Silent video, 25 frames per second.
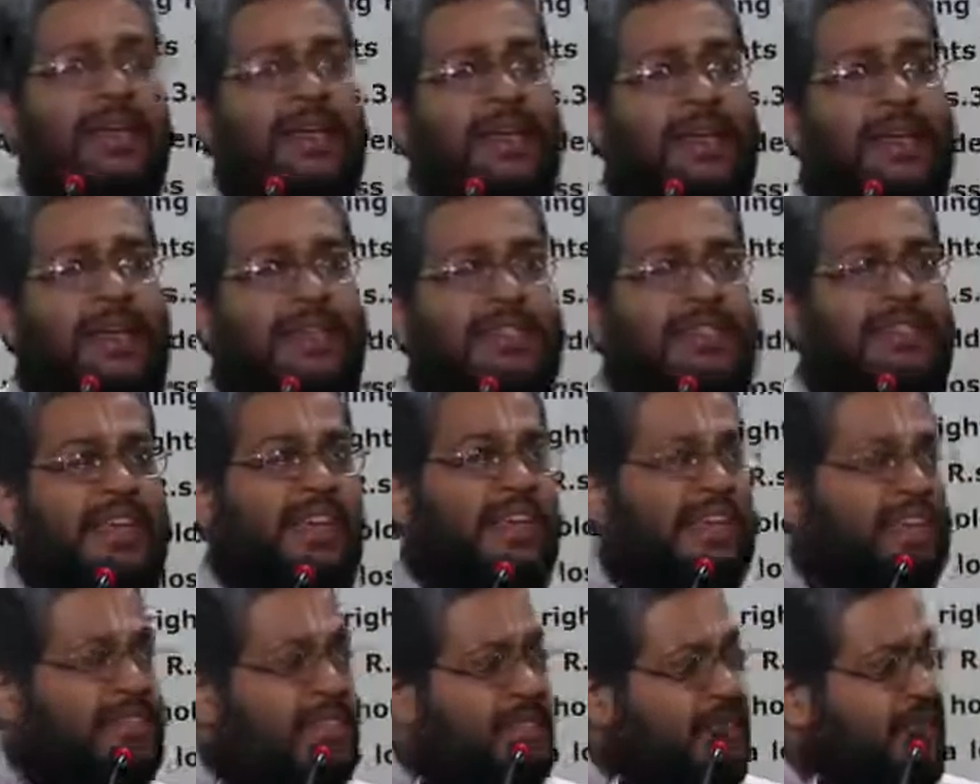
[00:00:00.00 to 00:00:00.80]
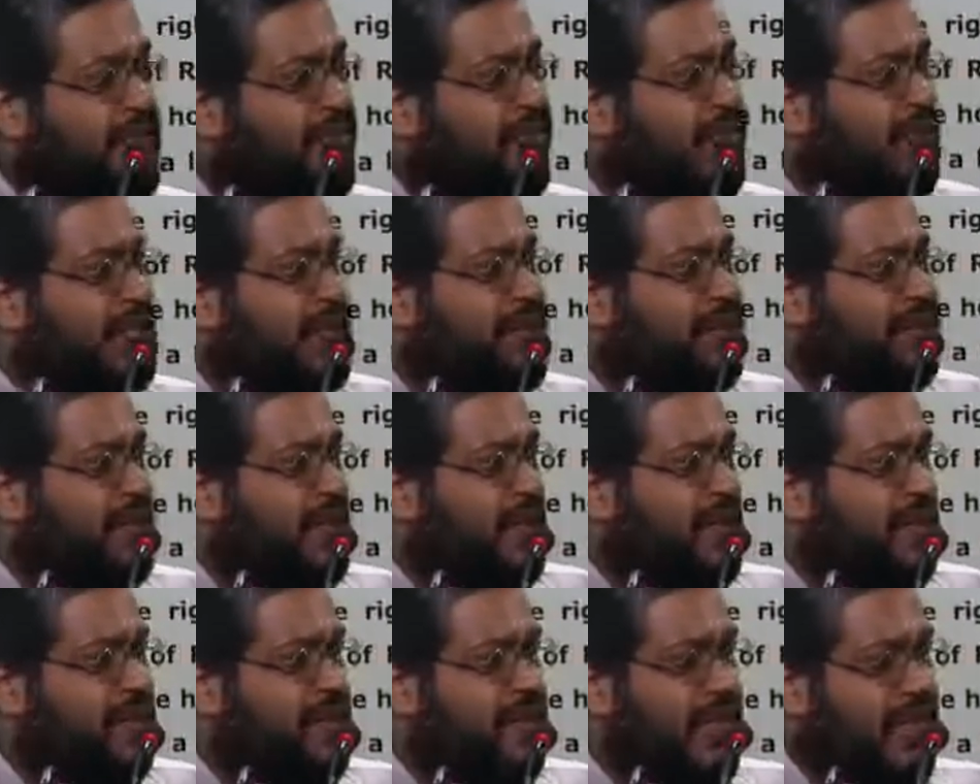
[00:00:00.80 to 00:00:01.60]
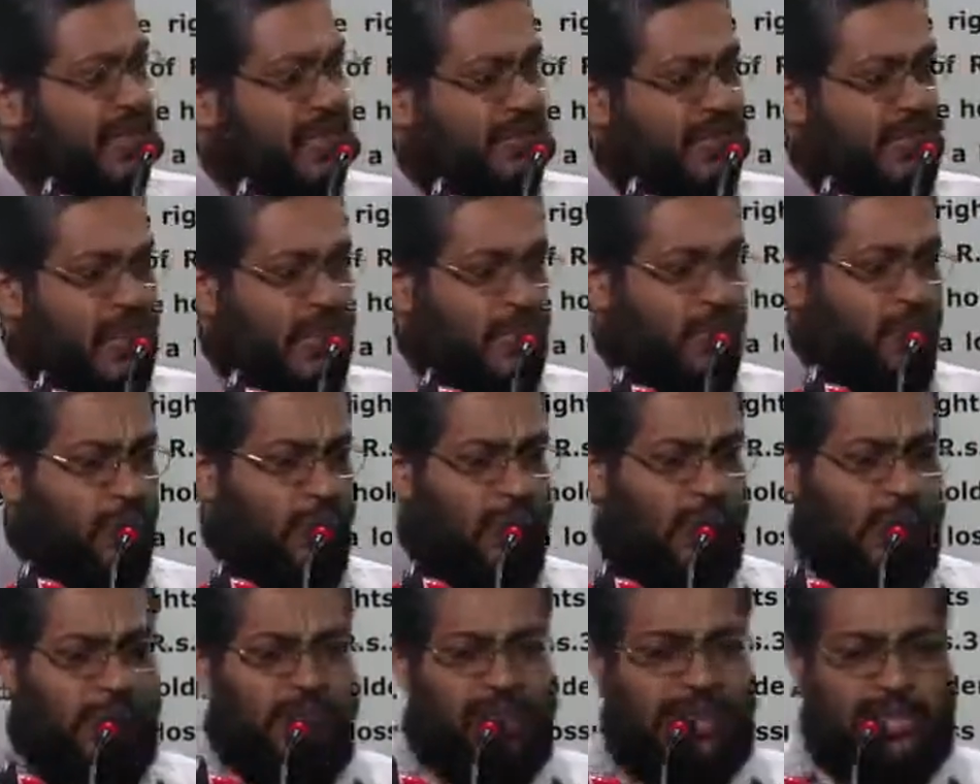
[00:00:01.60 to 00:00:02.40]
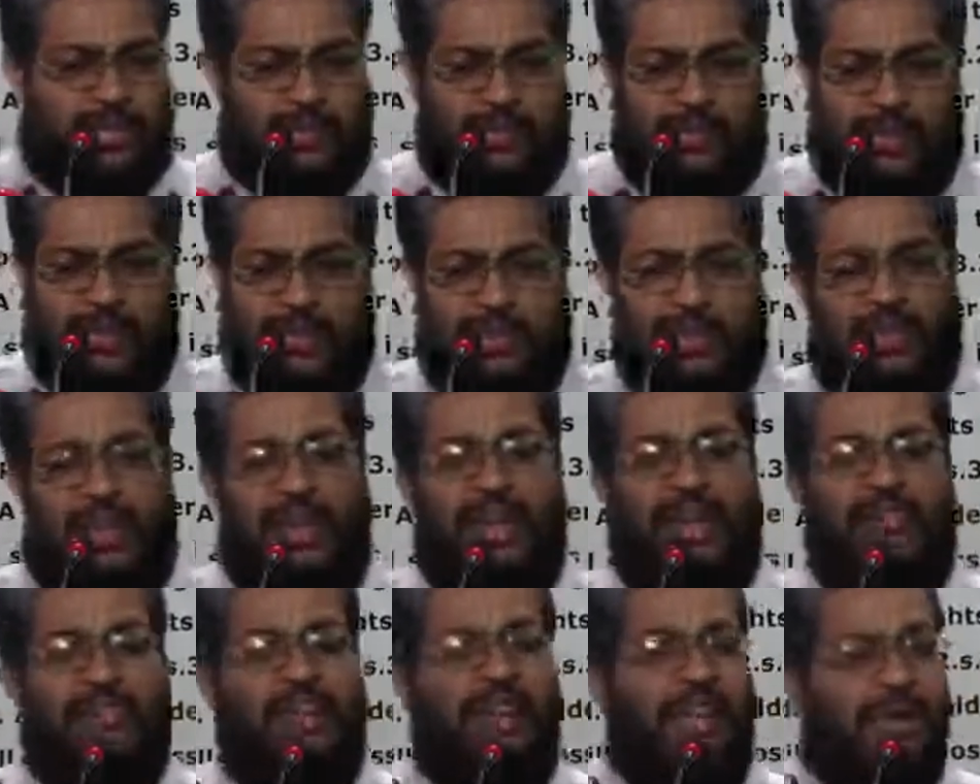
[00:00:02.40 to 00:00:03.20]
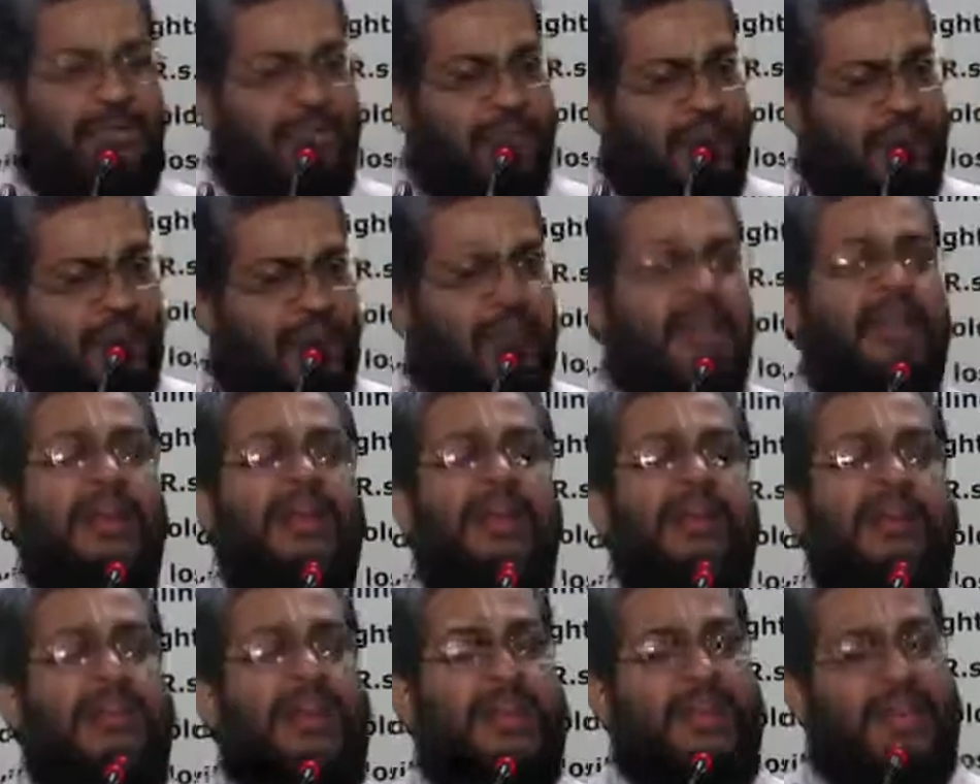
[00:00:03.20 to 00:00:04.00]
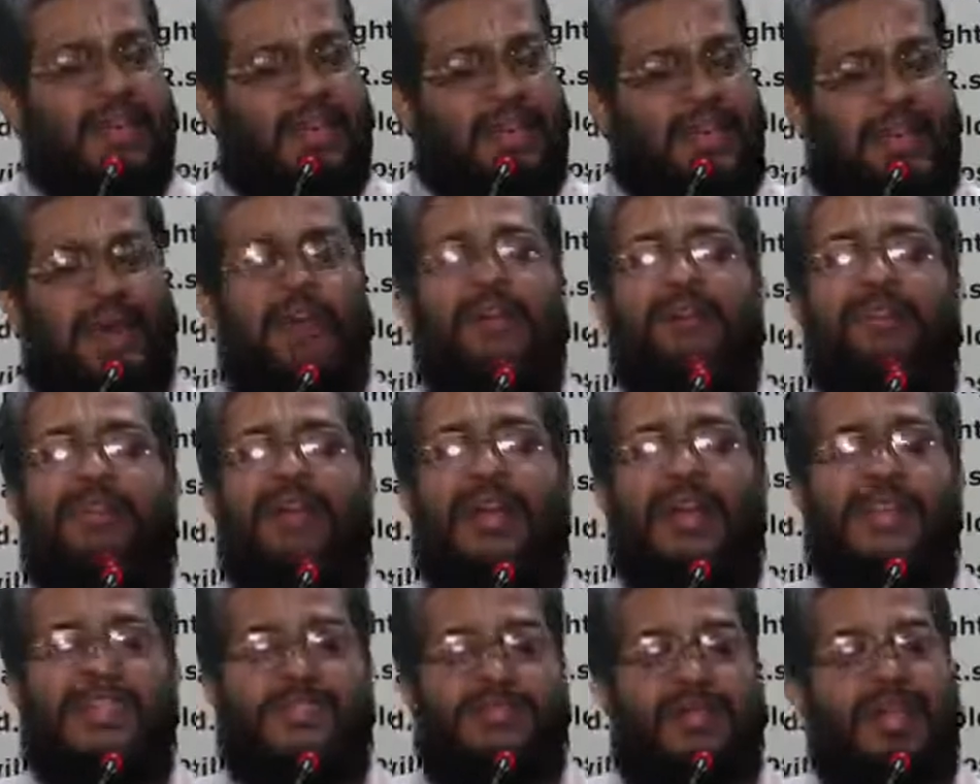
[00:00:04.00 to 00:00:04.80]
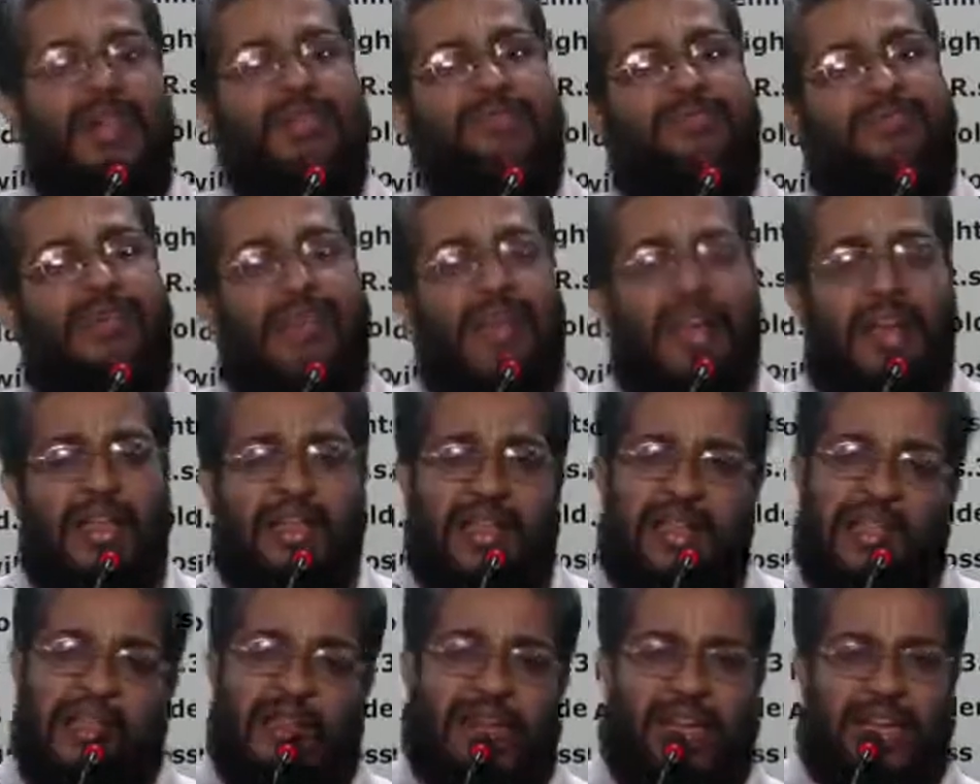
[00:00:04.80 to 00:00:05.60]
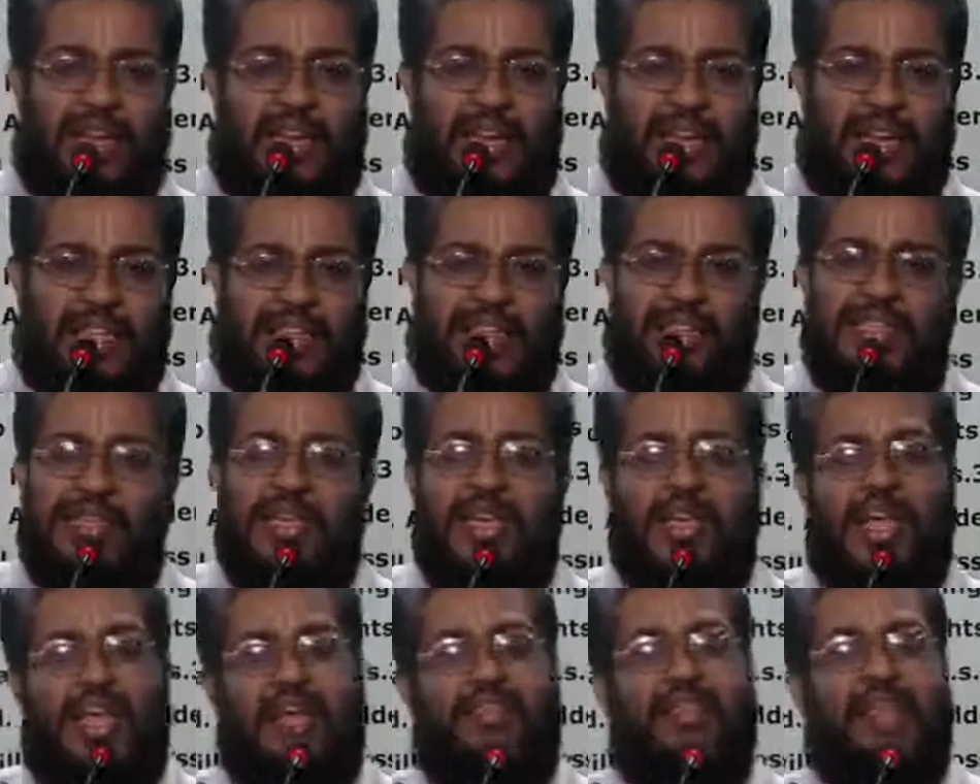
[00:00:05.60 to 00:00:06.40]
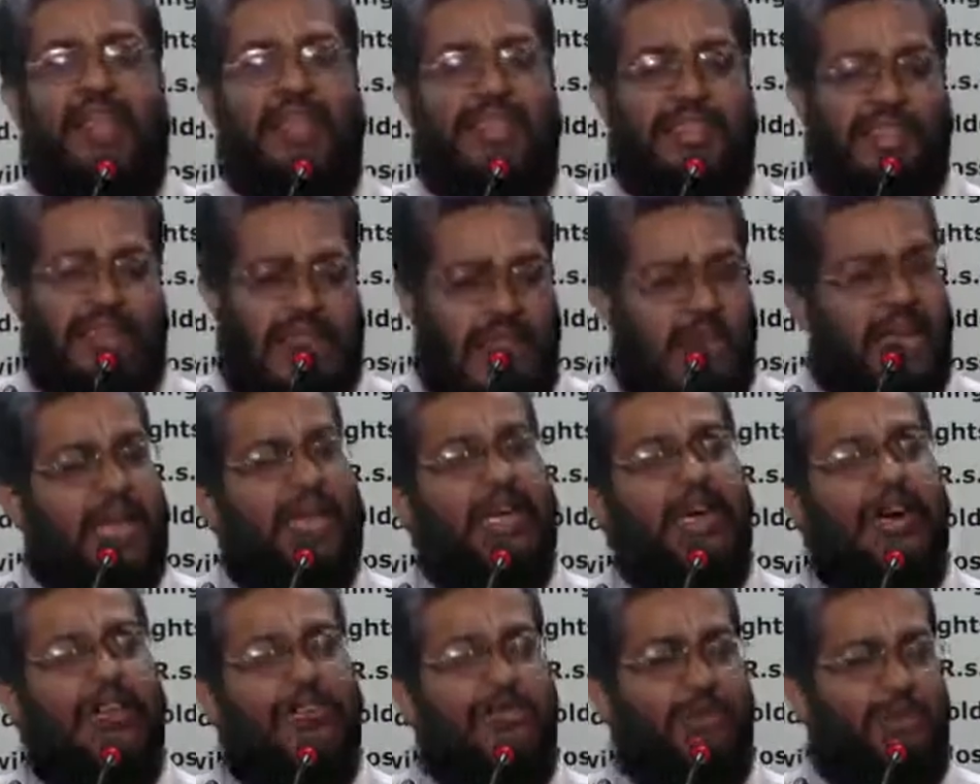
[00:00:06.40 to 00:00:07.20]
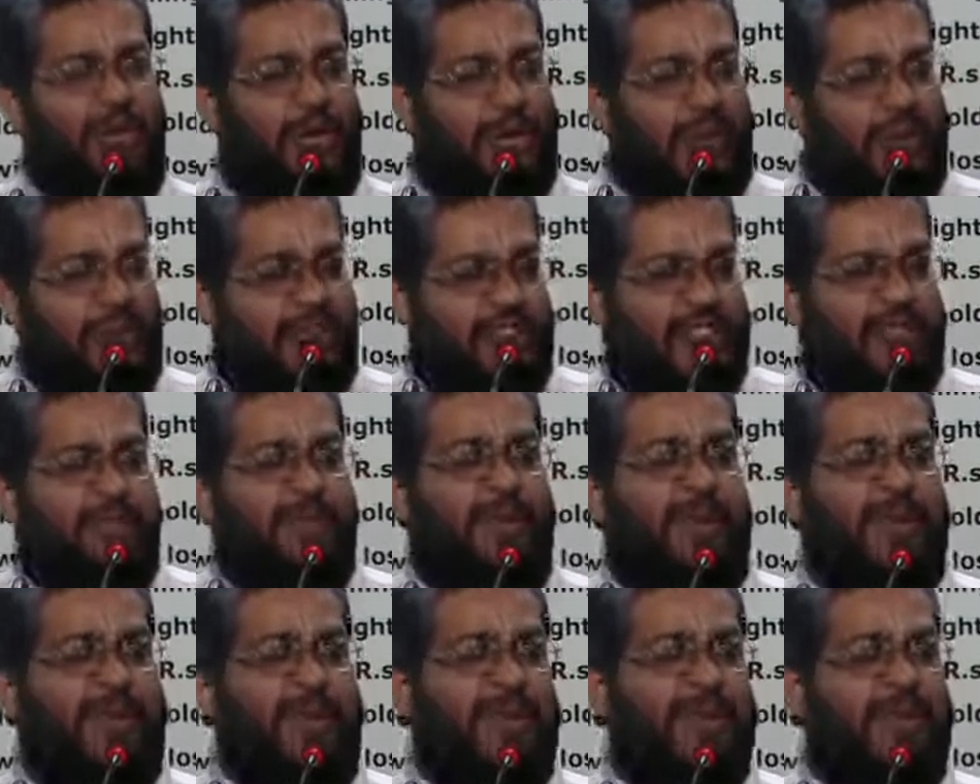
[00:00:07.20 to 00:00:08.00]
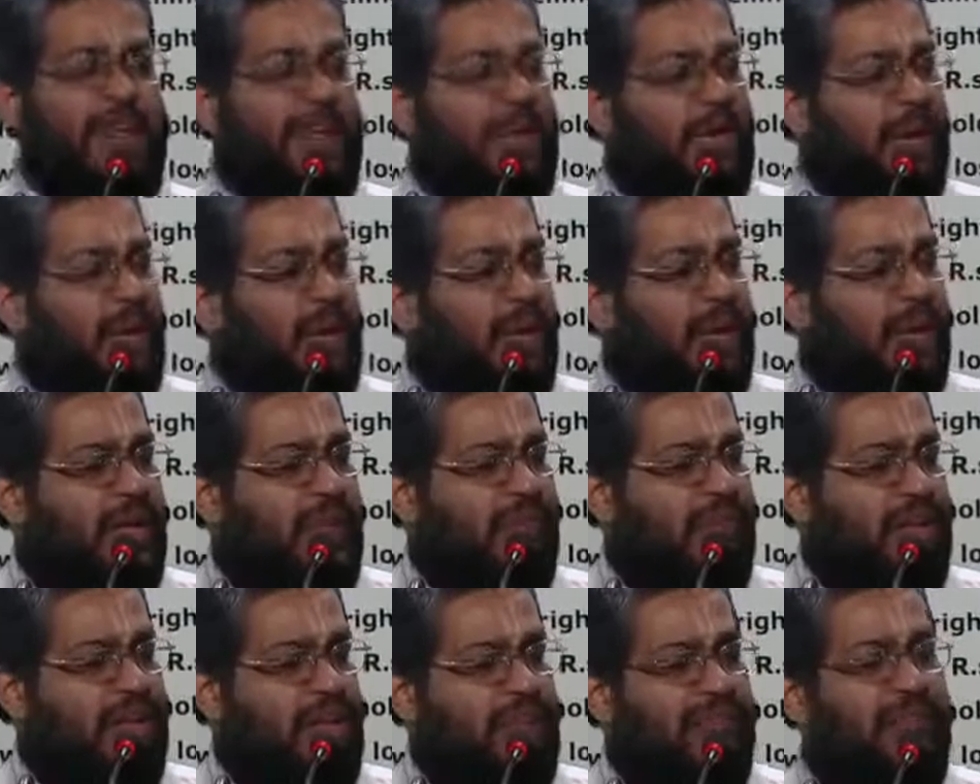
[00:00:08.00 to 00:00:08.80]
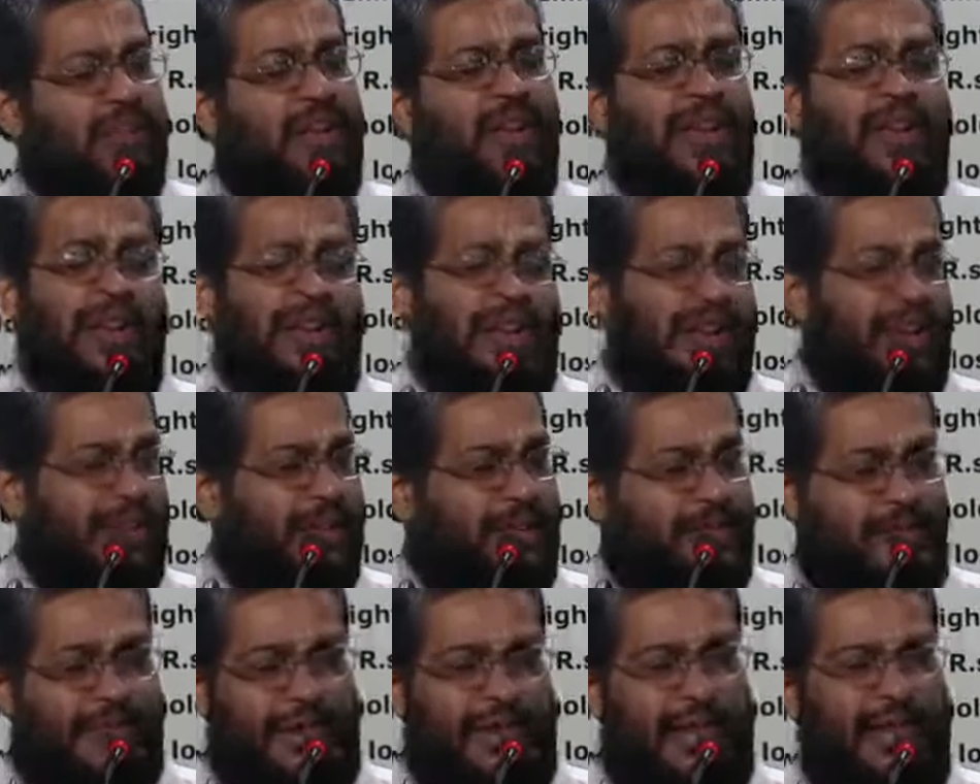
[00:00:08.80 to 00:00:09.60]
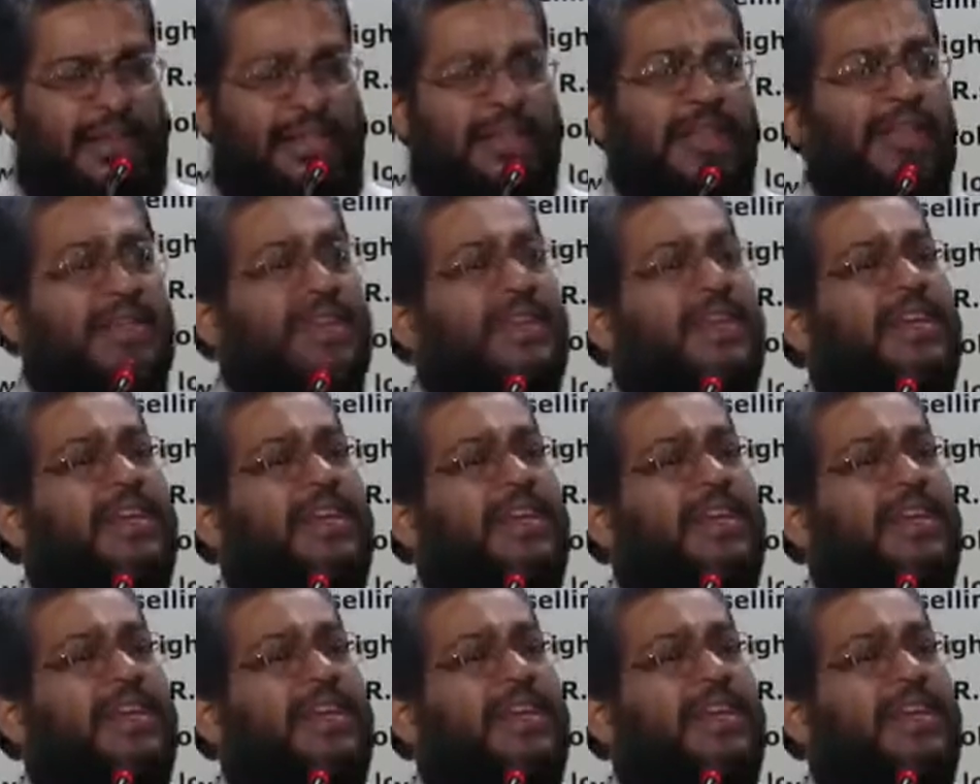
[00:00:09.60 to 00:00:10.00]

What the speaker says: He says investments, if the good investments are available, then the company's wealth will increase. If there is lack of good investment, the company wealth will decrease.